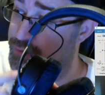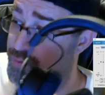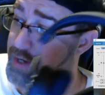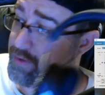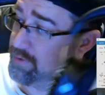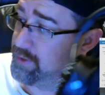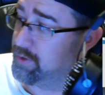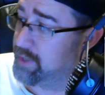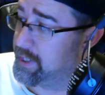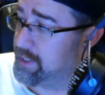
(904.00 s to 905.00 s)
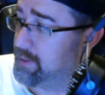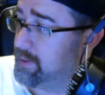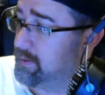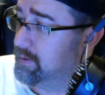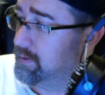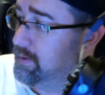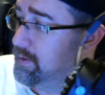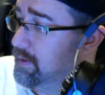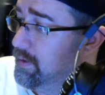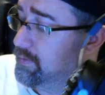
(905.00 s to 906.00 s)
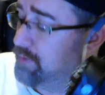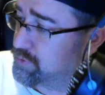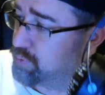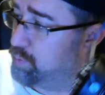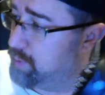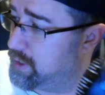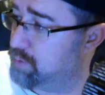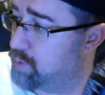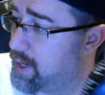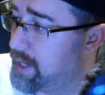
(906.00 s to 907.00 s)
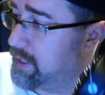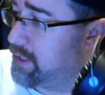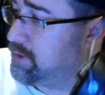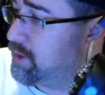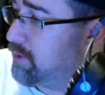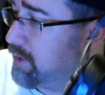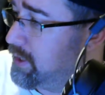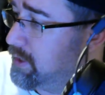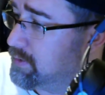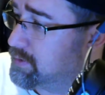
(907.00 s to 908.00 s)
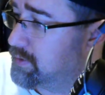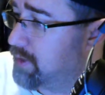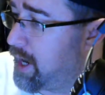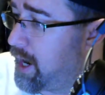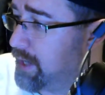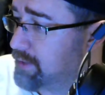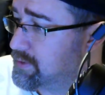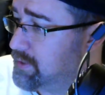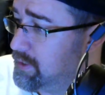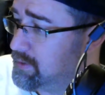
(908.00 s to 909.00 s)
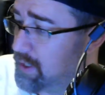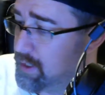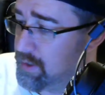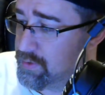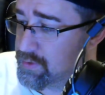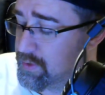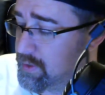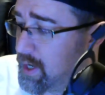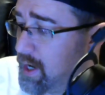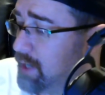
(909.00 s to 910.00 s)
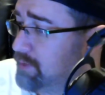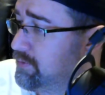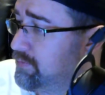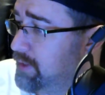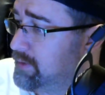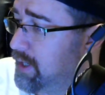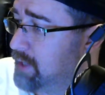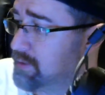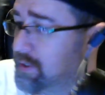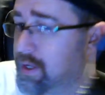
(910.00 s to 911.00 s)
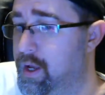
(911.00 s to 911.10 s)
right on your ear. This will be right in your ears. Highest details, the highs are fantastic.